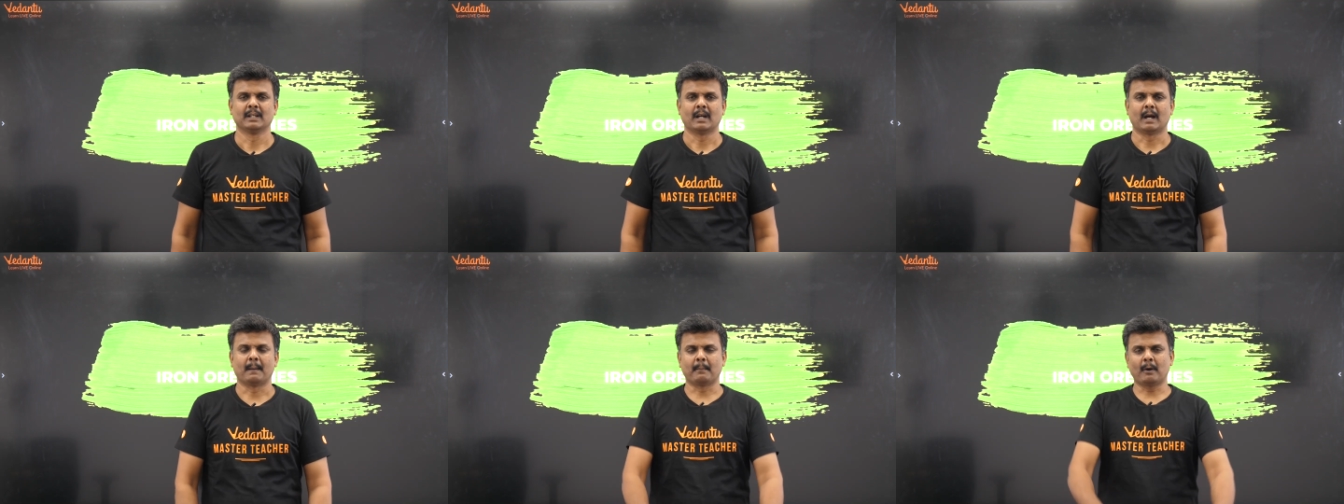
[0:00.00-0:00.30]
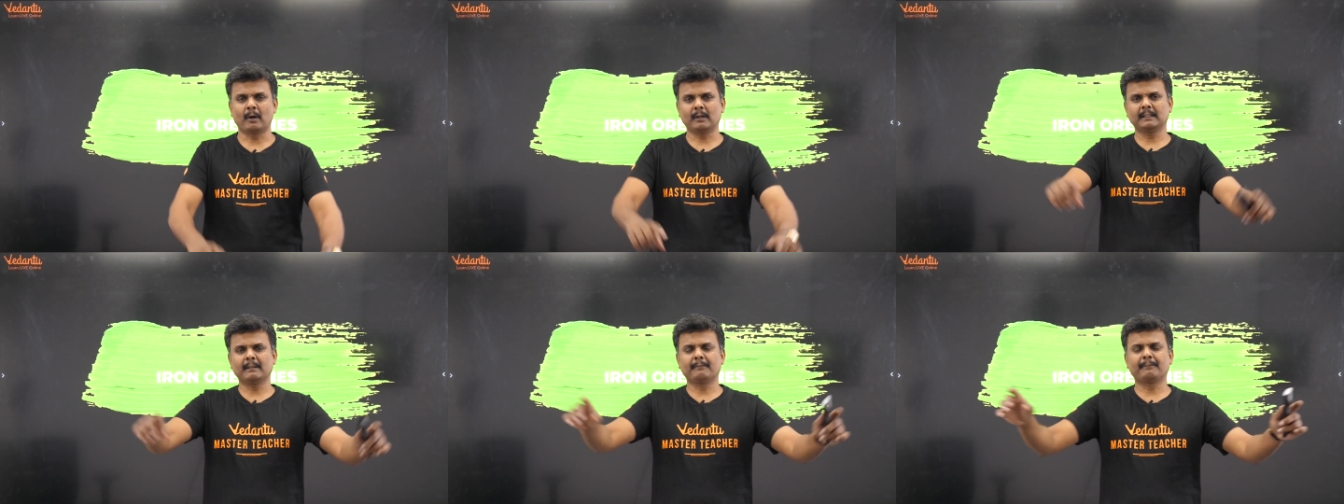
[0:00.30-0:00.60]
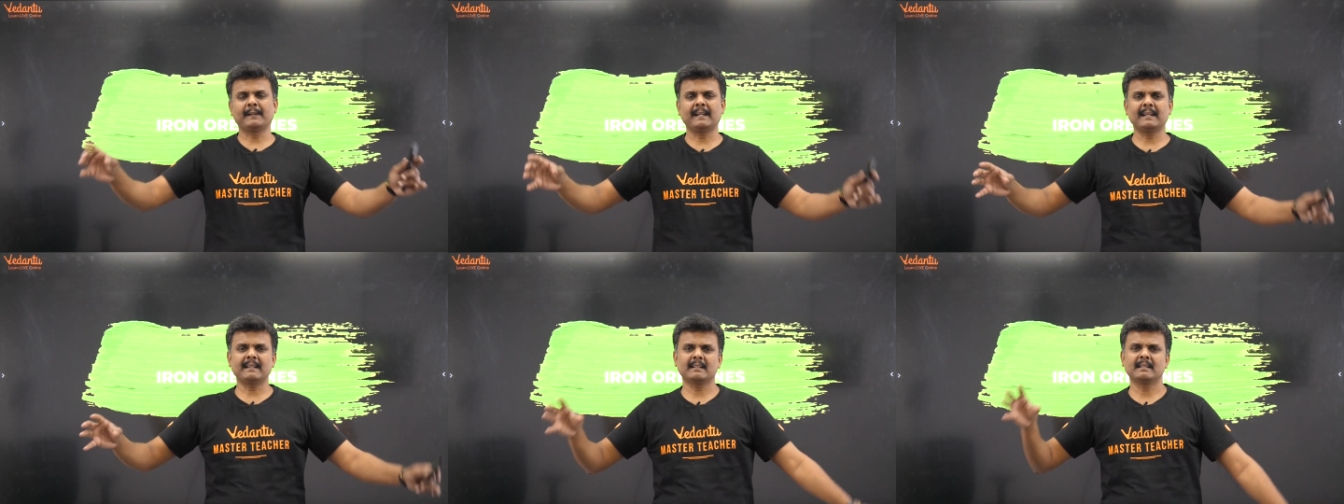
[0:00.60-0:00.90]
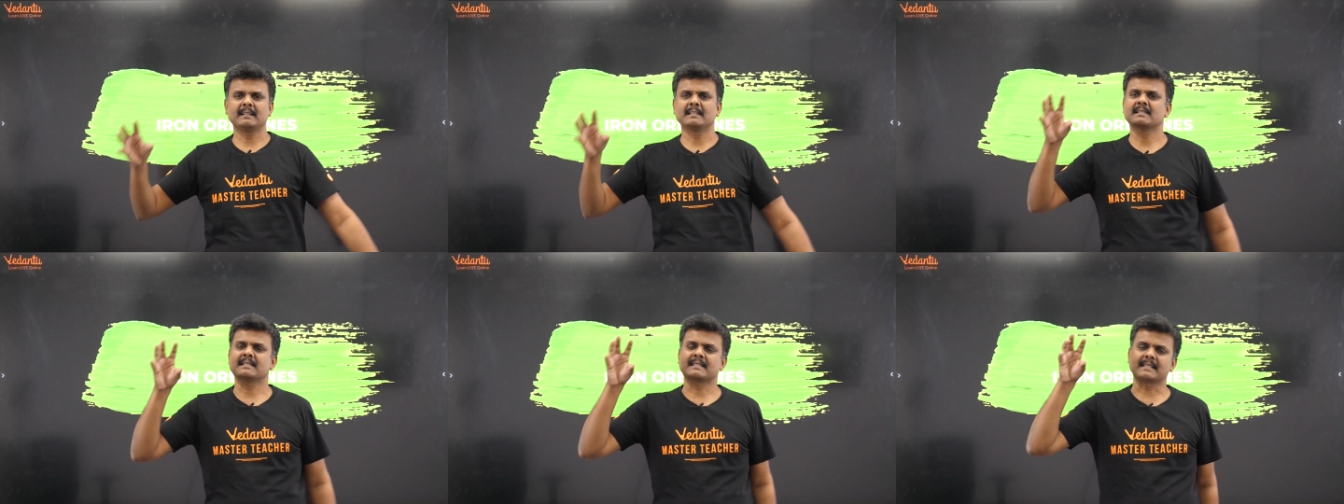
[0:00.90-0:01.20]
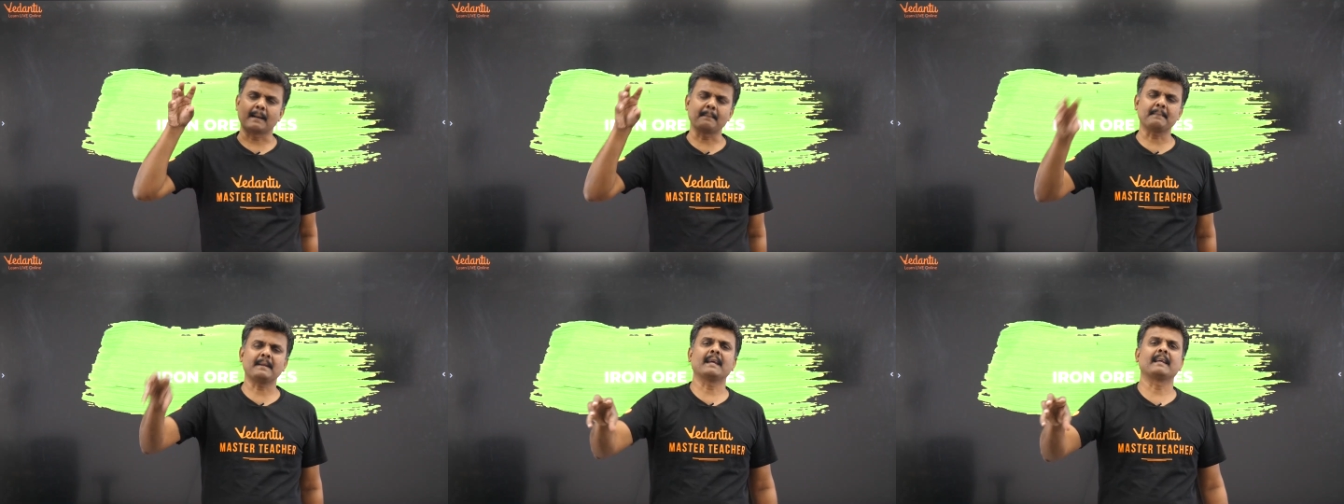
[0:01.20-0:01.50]
Among the field,
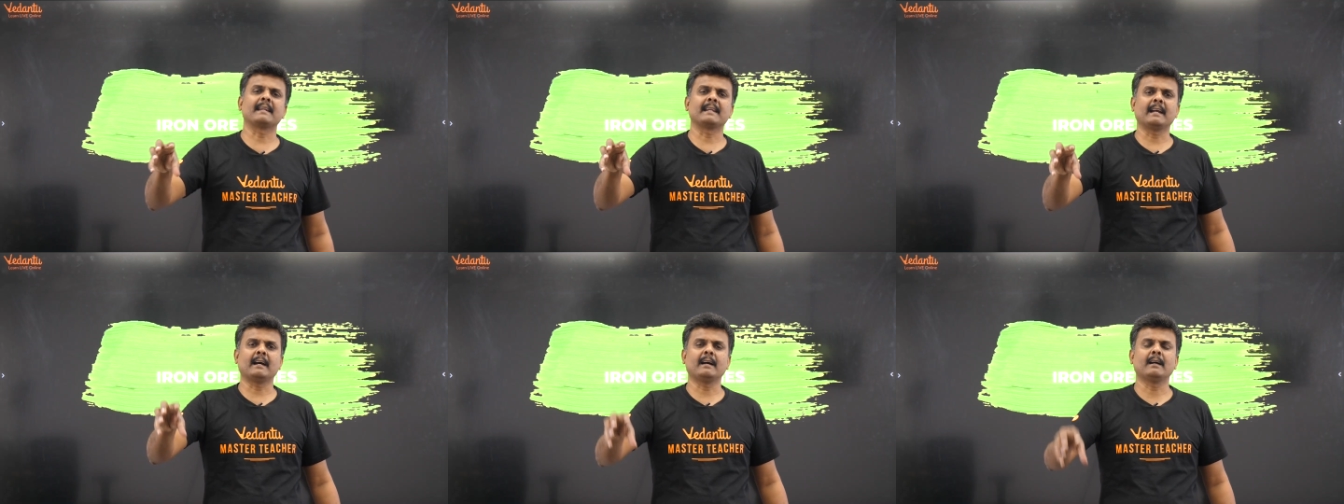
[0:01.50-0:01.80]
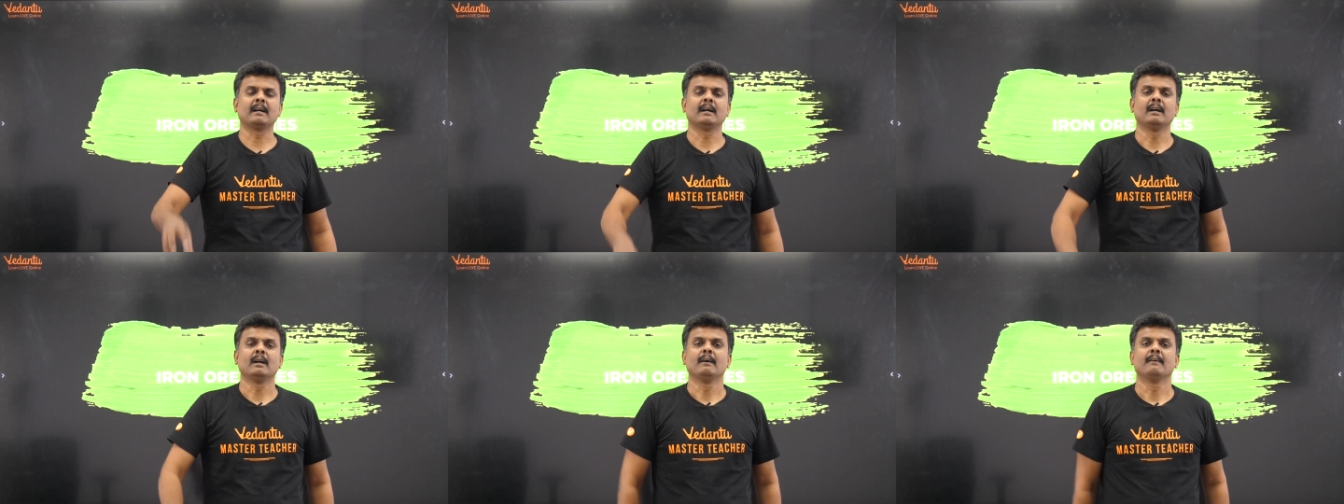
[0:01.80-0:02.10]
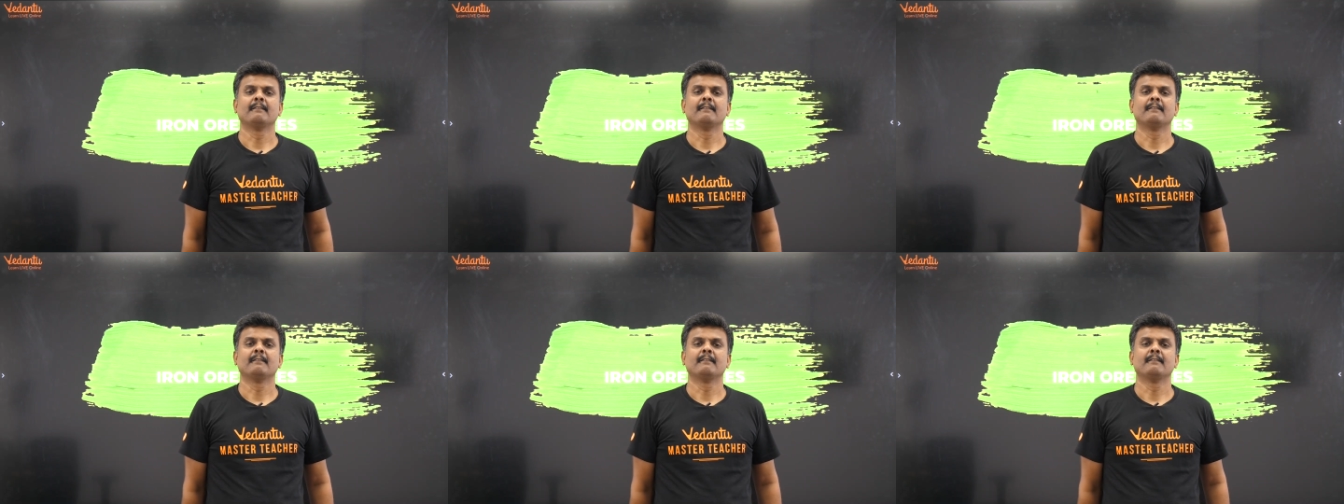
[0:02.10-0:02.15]
some area